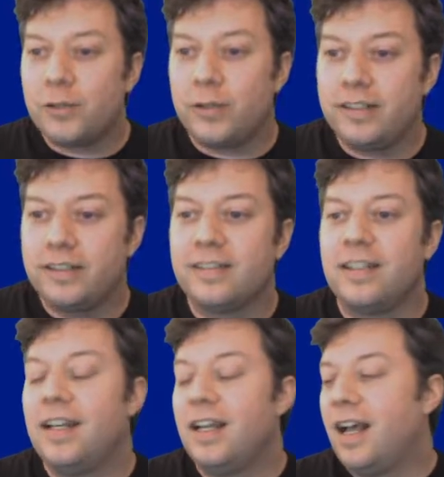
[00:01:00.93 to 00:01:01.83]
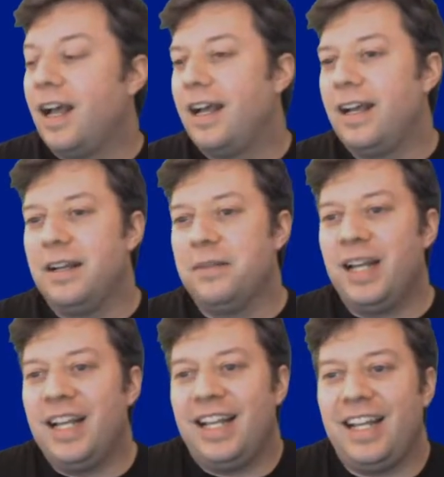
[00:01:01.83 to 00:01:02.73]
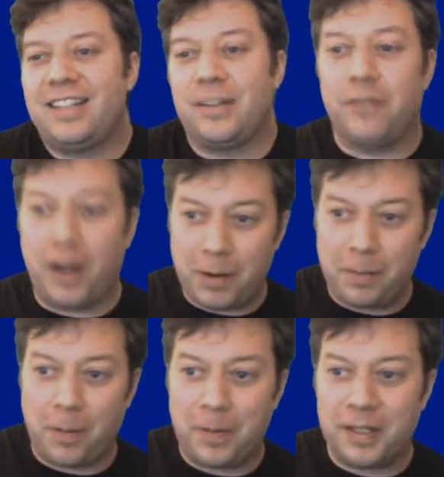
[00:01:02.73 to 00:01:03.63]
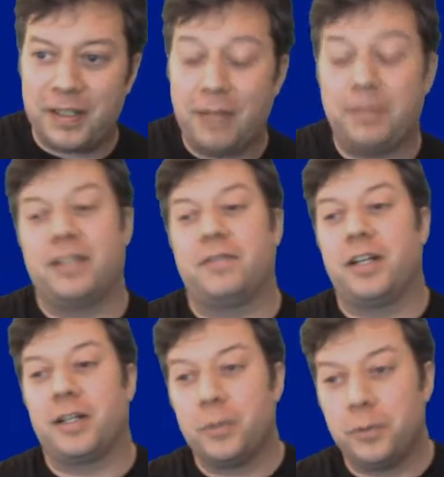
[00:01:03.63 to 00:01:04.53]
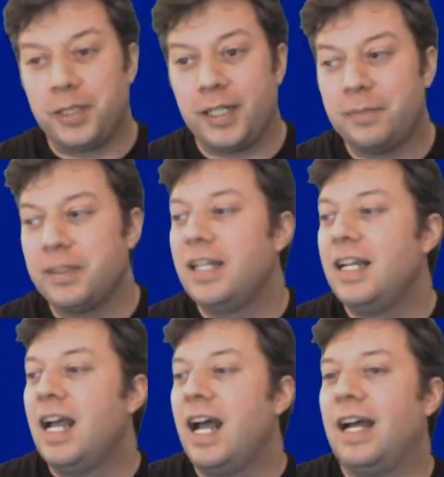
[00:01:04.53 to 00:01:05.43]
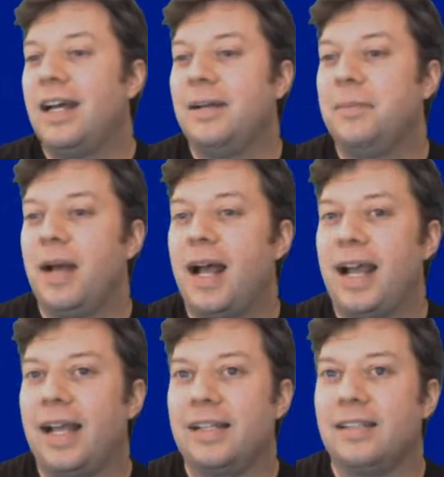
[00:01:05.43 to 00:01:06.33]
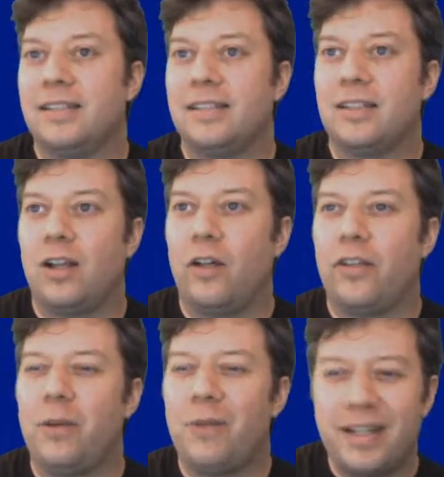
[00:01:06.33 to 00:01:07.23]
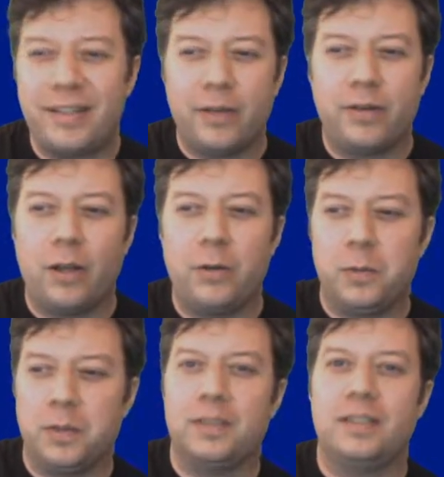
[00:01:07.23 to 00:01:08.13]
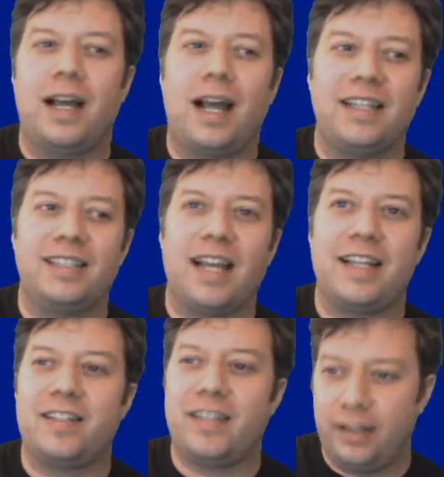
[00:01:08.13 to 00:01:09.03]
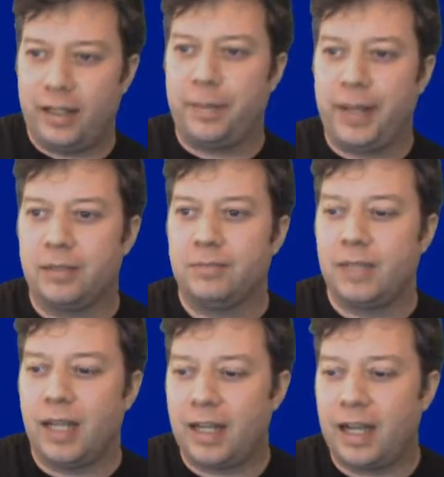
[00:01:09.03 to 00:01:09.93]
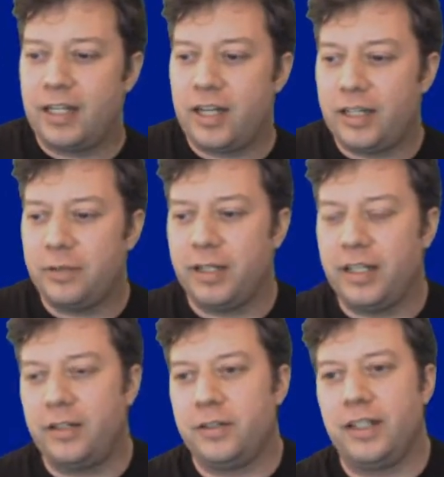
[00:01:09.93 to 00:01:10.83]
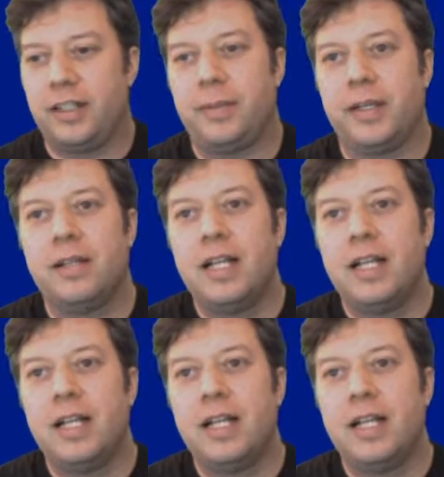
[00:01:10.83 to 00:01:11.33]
reasons. It's a very popular ship. It's a very cool ship. And although I don't own one, I see the appeal. I genuinely do see the appeal.